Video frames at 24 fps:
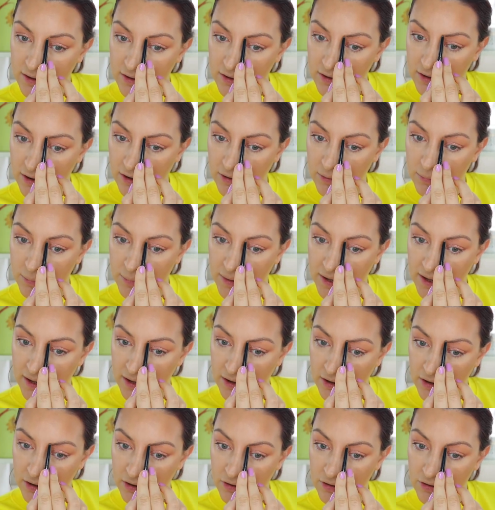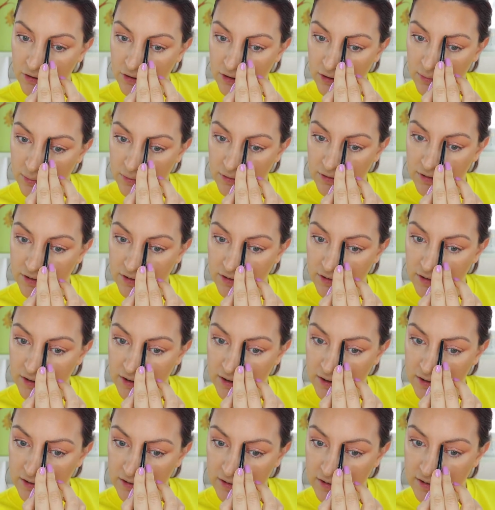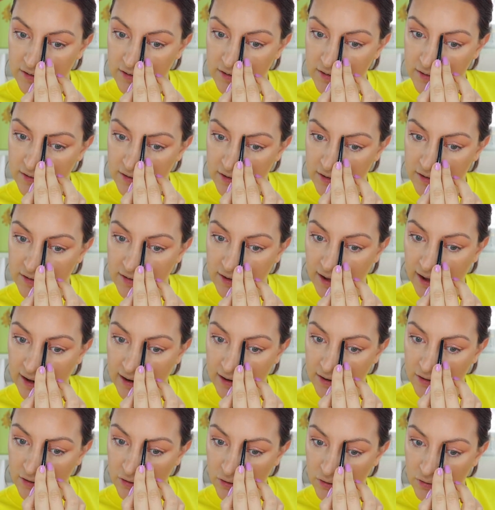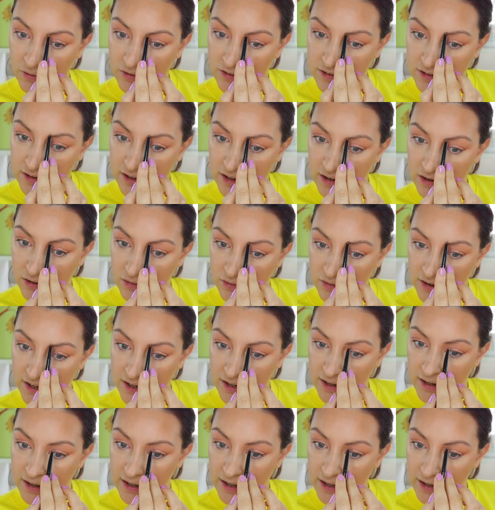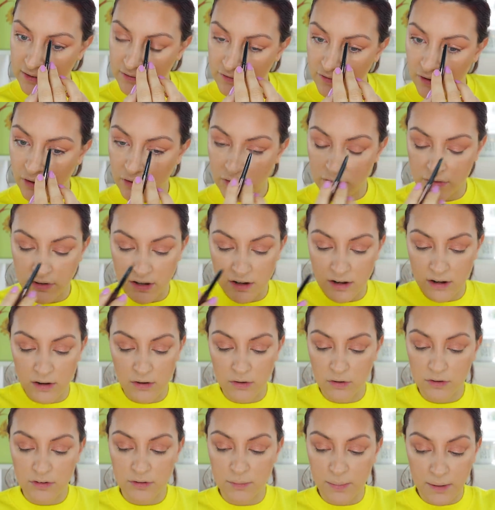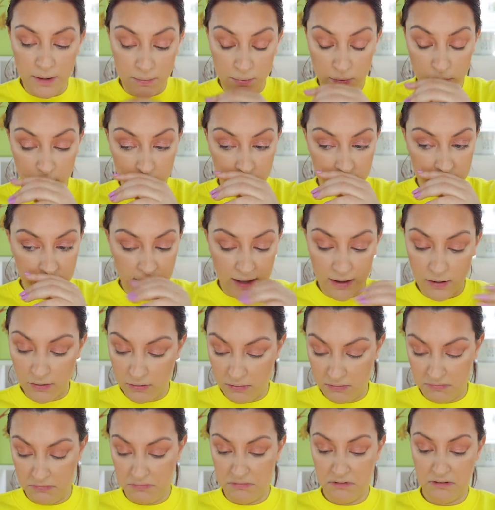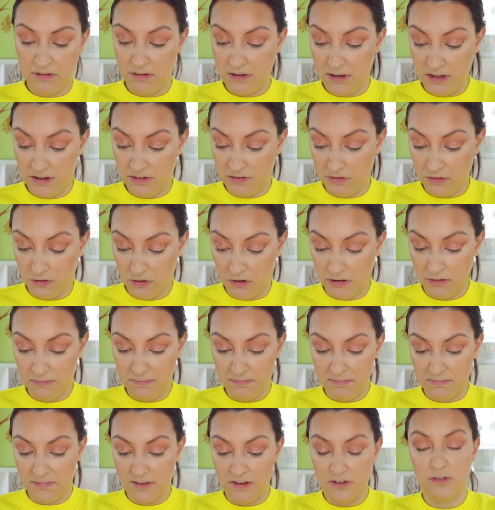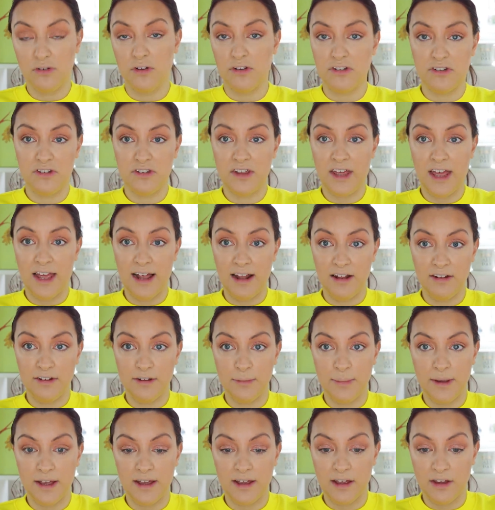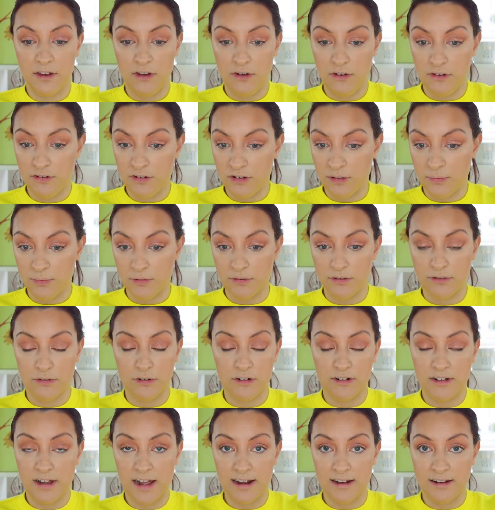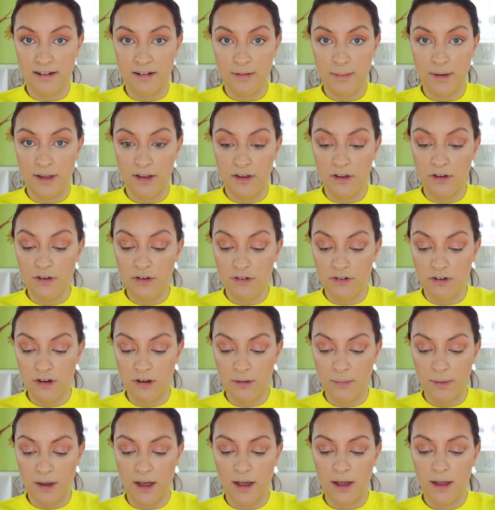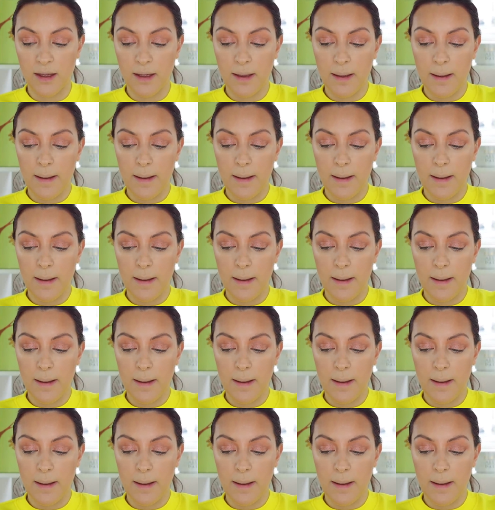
you know, being a YouTuber is a is a, a talent or a skill or in, involves, I know lots of people will say, oh, it's not it's not skill to be a, a YouTuber, or it's not talent to be a YouTuber.